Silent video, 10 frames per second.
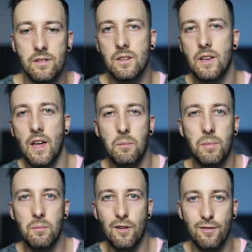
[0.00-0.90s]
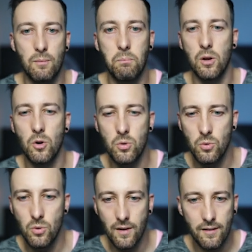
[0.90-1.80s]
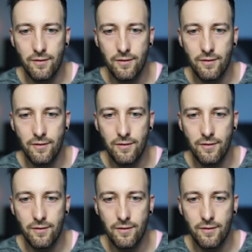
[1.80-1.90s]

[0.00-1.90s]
is again a bit more of a blue